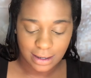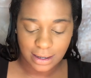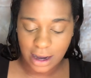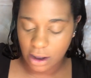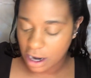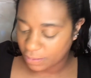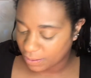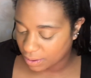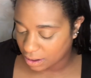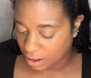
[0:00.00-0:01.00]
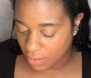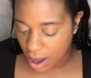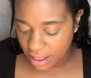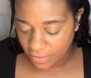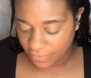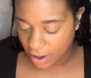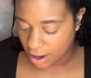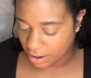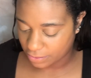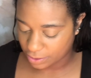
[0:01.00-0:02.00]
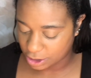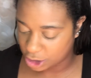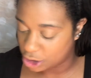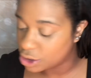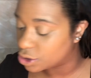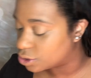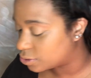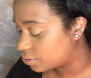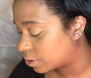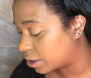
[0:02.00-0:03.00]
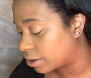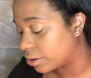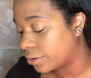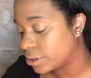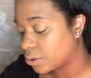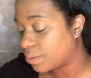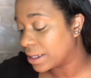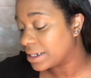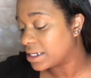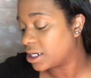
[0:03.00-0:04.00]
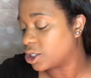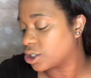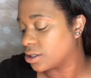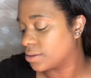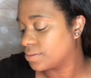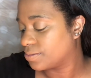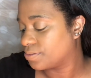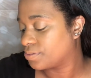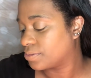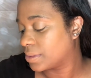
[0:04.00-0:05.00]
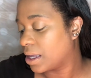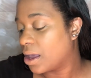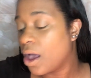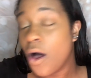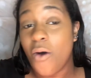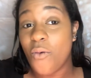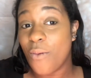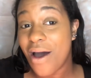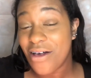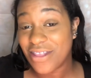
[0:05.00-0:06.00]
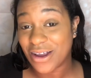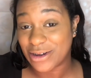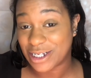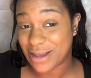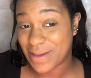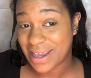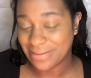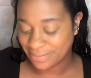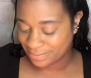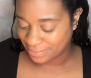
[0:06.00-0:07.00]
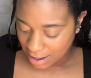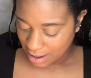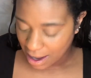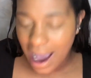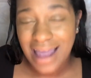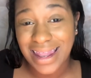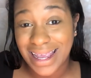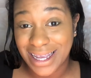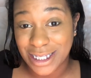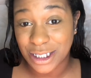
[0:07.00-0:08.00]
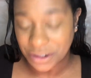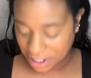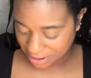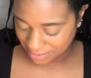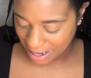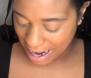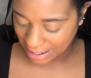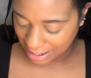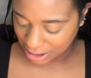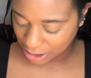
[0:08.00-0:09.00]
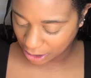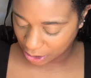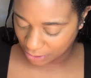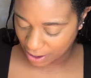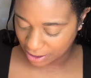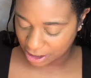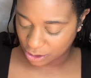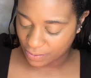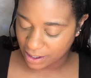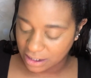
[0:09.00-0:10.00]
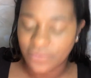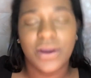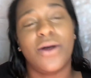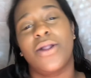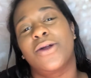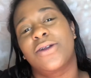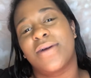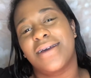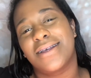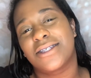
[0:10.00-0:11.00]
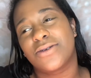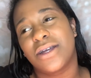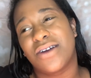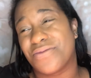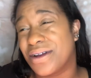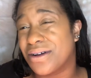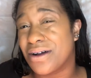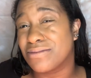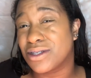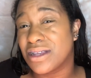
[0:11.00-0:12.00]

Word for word: Now, a lot of people are like, why the fuck would you want to go to a plantation? Well, there, Jimmy. I like history. I like to learn about history because if we don't learn about history or if we don't